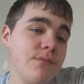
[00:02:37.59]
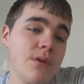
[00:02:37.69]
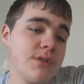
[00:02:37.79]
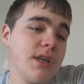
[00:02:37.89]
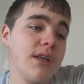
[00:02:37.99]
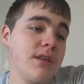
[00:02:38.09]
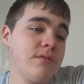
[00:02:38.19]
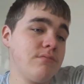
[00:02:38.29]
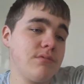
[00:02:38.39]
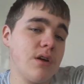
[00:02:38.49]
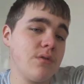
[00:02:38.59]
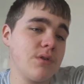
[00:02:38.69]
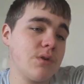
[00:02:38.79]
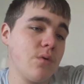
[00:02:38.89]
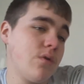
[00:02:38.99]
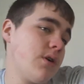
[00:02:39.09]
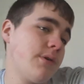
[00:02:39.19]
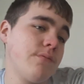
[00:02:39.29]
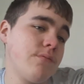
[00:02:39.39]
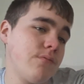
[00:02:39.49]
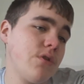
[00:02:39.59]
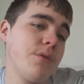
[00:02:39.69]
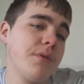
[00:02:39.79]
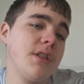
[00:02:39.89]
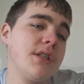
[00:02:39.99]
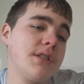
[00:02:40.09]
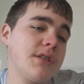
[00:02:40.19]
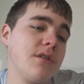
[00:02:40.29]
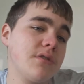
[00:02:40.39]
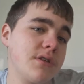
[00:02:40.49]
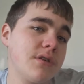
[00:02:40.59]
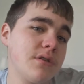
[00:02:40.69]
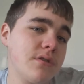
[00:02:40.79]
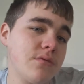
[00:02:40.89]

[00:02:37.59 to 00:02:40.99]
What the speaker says: you know, say jokes or really mean insults,